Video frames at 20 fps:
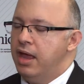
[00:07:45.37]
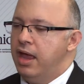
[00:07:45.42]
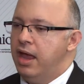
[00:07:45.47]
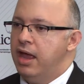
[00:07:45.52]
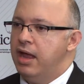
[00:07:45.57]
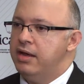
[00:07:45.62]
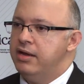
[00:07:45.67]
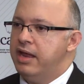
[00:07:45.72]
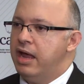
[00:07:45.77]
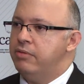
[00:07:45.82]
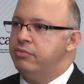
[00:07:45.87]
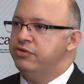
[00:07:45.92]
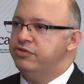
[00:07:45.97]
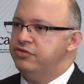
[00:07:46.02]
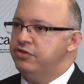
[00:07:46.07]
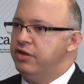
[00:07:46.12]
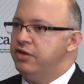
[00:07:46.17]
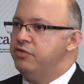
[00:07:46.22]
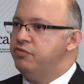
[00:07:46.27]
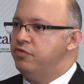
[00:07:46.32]
And that
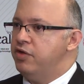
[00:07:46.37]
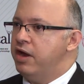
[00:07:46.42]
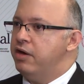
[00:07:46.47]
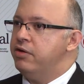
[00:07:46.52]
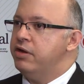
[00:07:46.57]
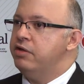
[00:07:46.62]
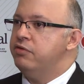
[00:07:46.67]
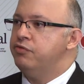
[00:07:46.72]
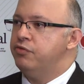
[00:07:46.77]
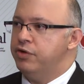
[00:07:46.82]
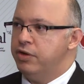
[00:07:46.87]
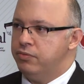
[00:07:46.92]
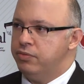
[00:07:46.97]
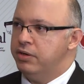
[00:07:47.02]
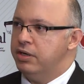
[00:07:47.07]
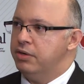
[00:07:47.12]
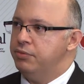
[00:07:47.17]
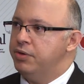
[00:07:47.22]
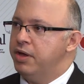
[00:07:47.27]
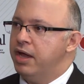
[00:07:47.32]
was seen very
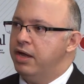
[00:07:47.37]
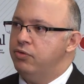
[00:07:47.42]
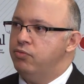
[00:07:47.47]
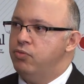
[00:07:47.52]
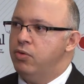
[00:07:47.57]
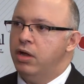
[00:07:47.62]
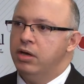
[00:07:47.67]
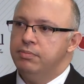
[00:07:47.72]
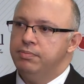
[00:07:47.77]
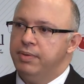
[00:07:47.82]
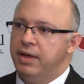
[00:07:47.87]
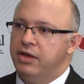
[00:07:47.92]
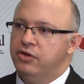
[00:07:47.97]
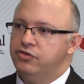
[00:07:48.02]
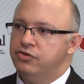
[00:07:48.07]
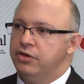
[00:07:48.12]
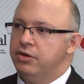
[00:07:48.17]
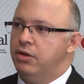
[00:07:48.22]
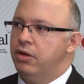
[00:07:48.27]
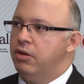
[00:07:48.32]
infrequently. We had one
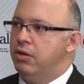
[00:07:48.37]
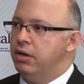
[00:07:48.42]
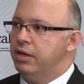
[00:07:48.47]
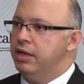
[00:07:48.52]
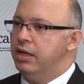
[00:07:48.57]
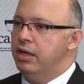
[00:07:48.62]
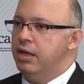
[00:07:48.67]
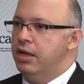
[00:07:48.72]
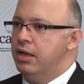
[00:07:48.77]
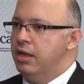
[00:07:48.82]
patient only,